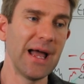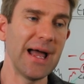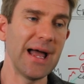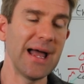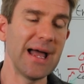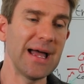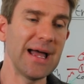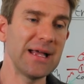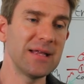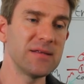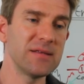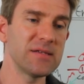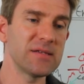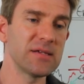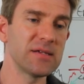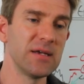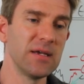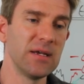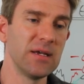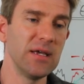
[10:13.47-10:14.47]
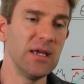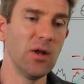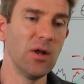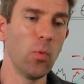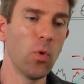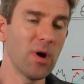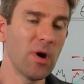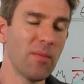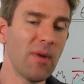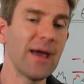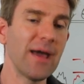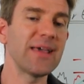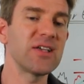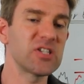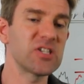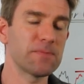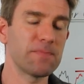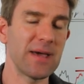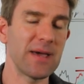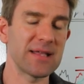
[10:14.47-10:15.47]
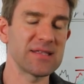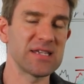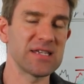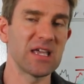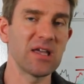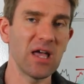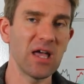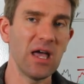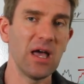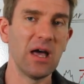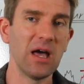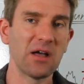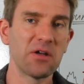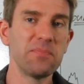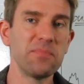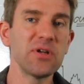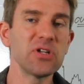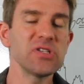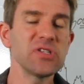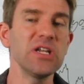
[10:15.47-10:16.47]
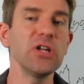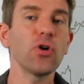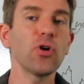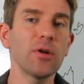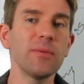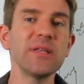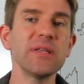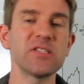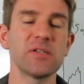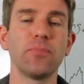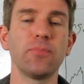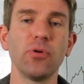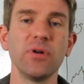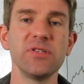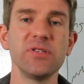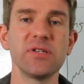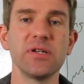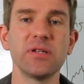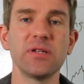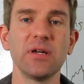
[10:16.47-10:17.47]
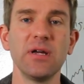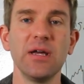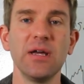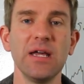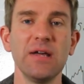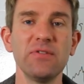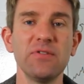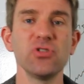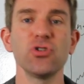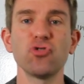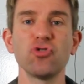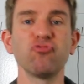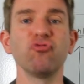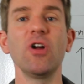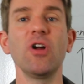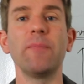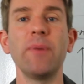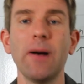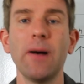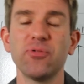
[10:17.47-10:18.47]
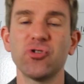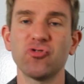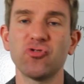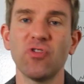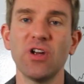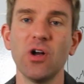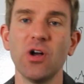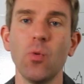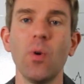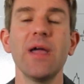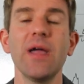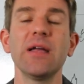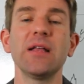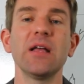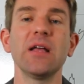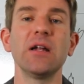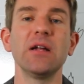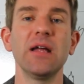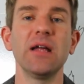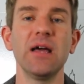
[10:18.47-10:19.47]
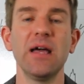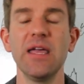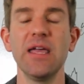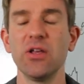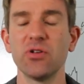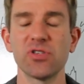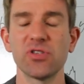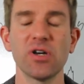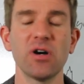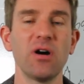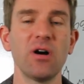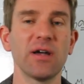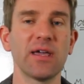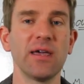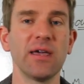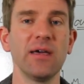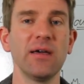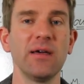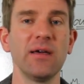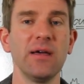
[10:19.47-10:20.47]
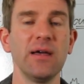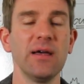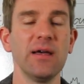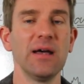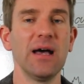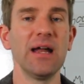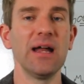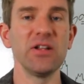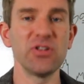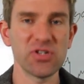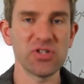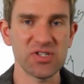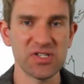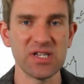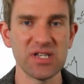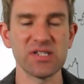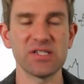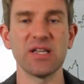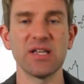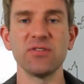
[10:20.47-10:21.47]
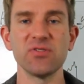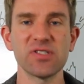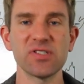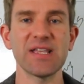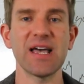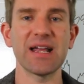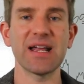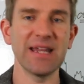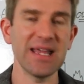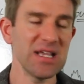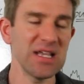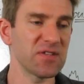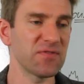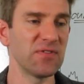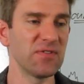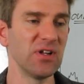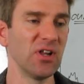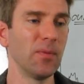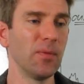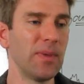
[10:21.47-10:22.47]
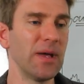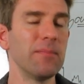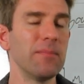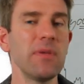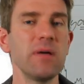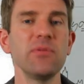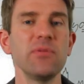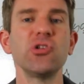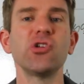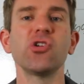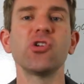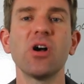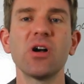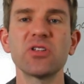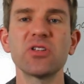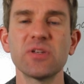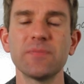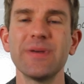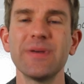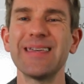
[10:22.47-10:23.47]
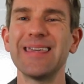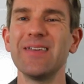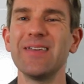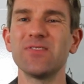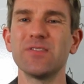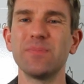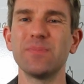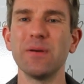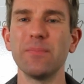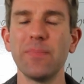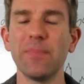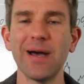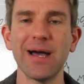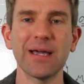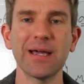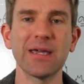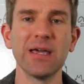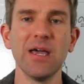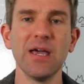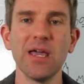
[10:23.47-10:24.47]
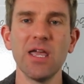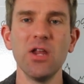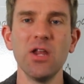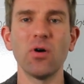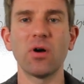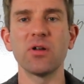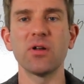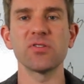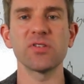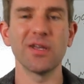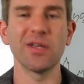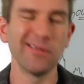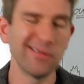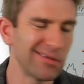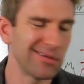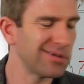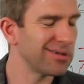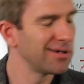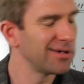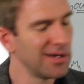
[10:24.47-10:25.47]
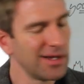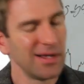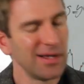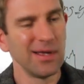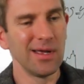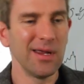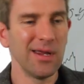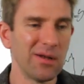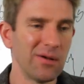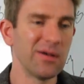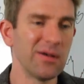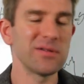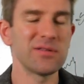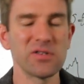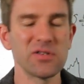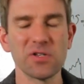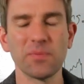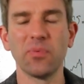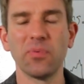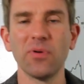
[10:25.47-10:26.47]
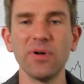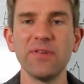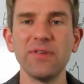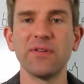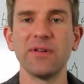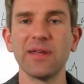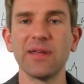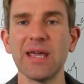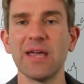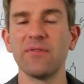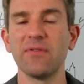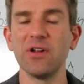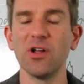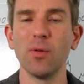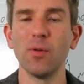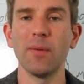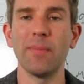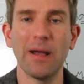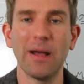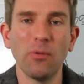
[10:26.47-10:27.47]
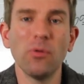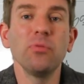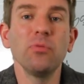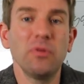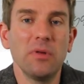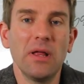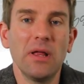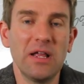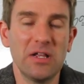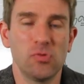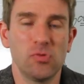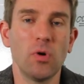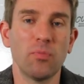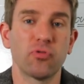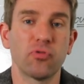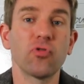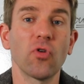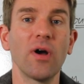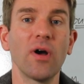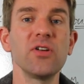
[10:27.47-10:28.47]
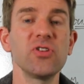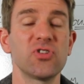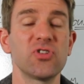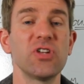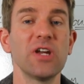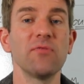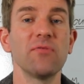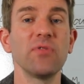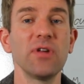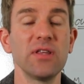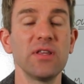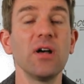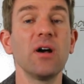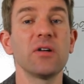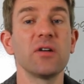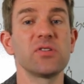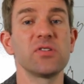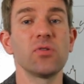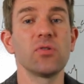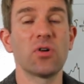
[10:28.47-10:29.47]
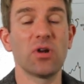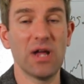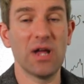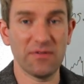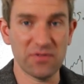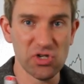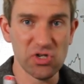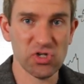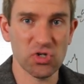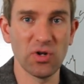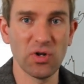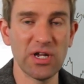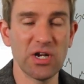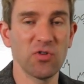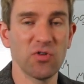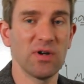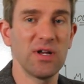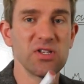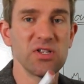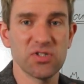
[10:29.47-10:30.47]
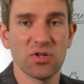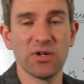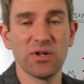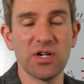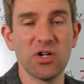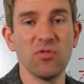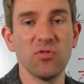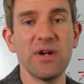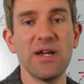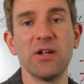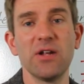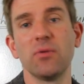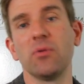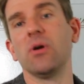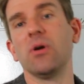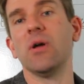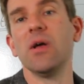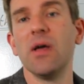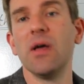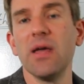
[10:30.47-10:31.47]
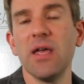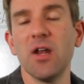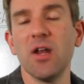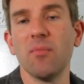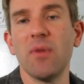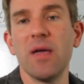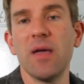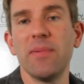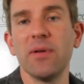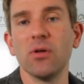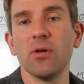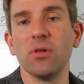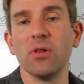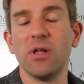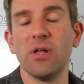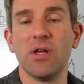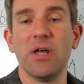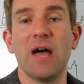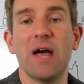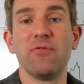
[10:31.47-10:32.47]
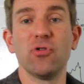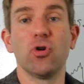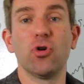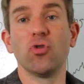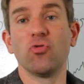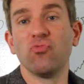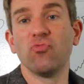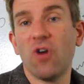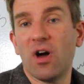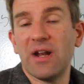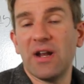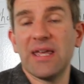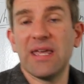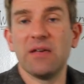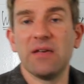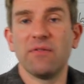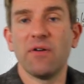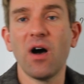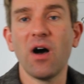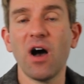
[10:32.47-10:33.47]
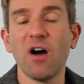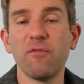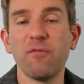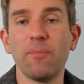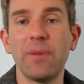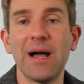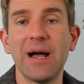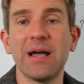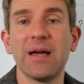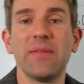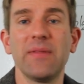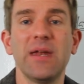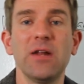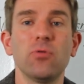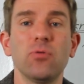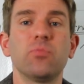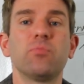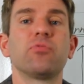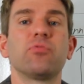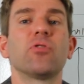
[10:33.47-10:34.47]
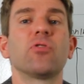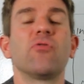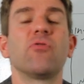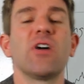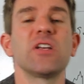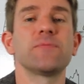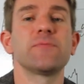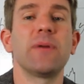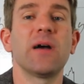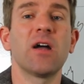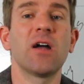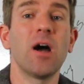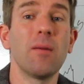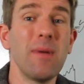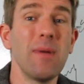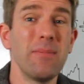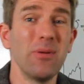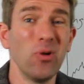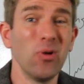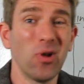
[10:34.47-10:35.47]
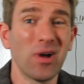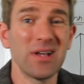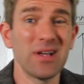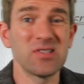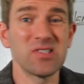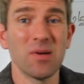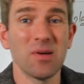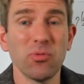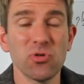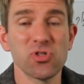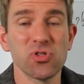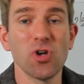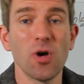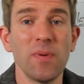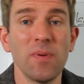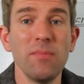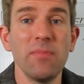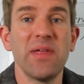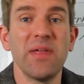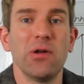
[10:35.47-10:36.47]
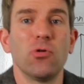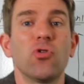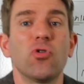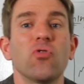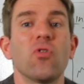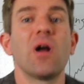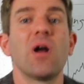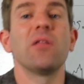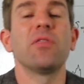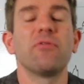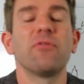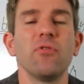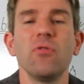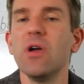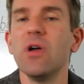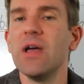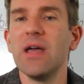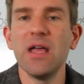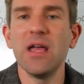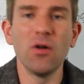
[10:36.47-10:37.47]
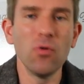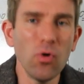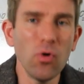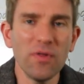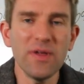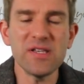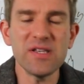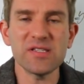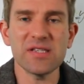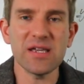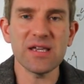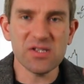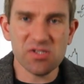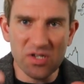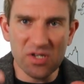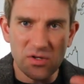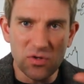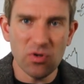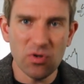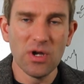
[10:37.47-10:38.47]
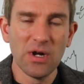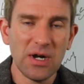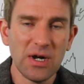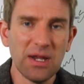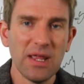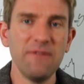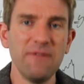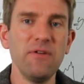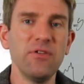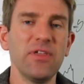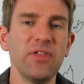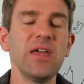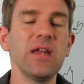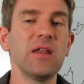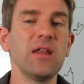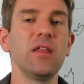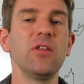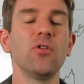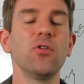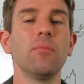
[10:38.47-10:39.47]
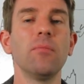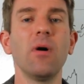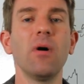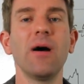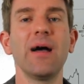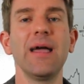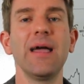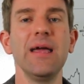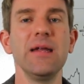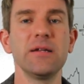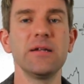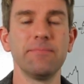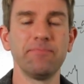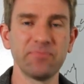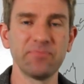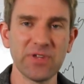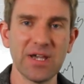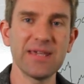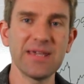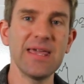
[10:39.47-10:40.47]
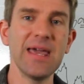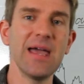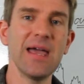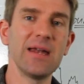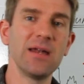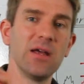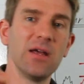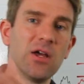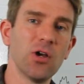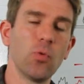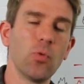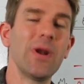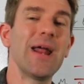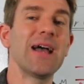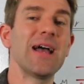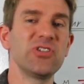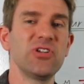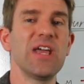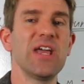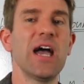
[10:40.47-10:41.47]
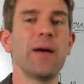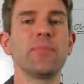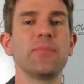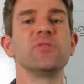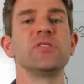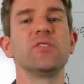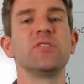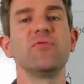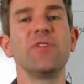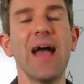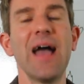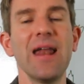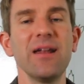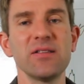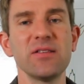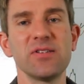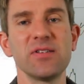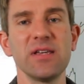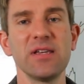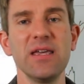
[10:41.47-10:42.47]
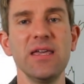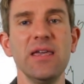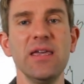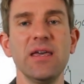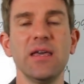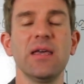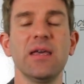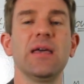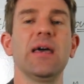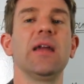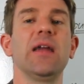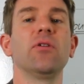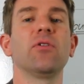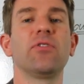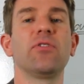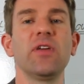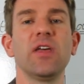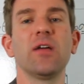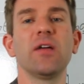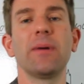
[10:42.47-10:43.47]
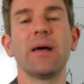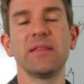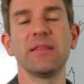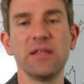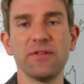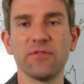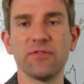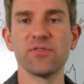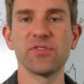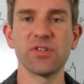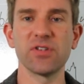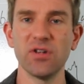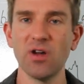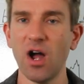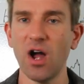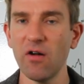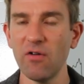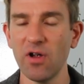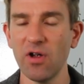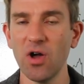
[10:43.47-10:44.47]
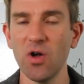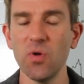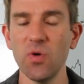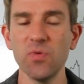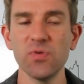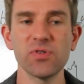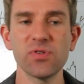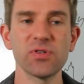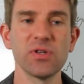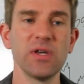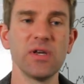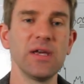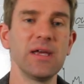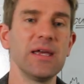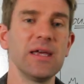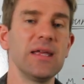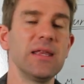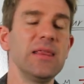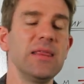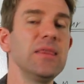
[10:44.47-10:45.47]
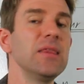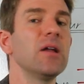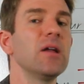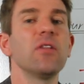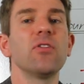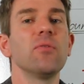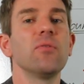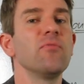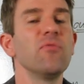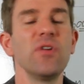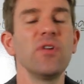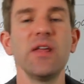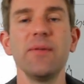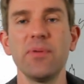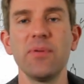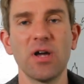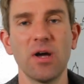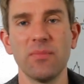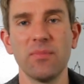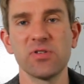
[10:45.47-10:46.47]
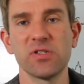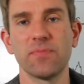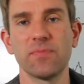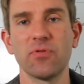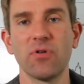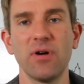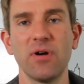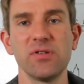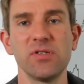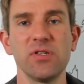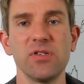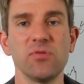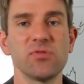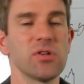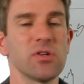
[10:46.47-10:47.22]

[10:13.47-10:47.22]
And you know, what am I expecting? Because they're not going to be disappointed. If you just rip up straight away and, and hit your target, and it just sits there and stagnates for a little bit and maybe chugs a bit, gives a bit back, you're not going to say, oh, you know, that's disappointing, it gave a little bit back. Well, that's what price generally does. It's not going to have a solid green, solid green. It'll, you know, maybe it'll have a good run and give half back, and then it'll progress back up. Maybe it'll look like it's double topping, but then it'll grind through. You know, all these things. So you, if you're thinking it in your mind, again, when it actually happens in reality and you're thinking about different scenarios, none of them really become a surprise to you.